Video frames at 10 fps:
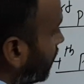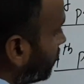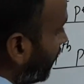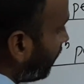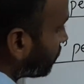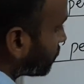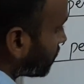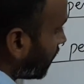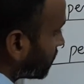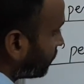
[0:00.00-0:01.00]
have to
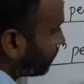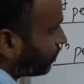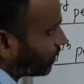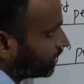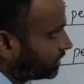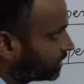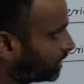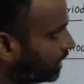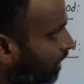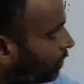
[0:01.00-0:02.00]
start with 4S.
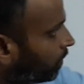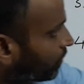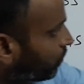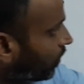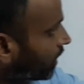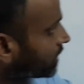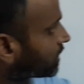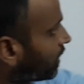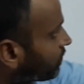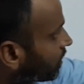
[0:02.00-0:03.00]
But 4S
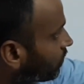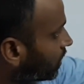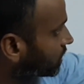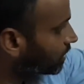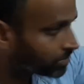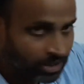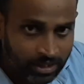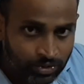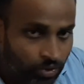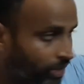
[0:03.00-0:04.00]
after what subshell
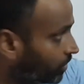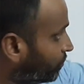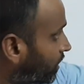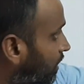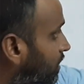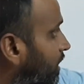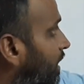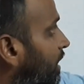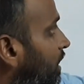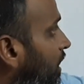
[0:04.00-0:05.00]
is going to fill?
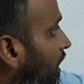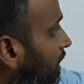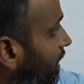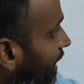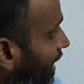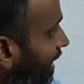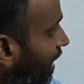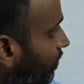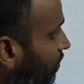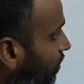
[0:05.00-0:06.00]
3D. 3D
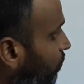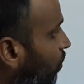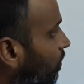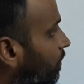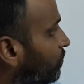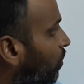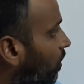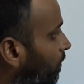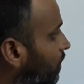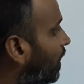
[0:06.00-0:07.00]
after 4P.
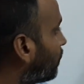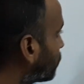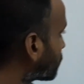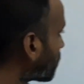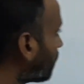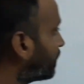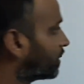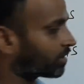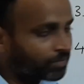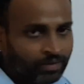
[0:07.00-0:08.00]
4P you have to stop
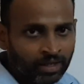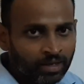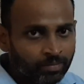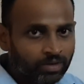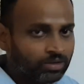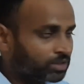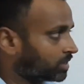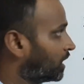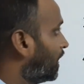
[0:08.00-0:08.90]
here because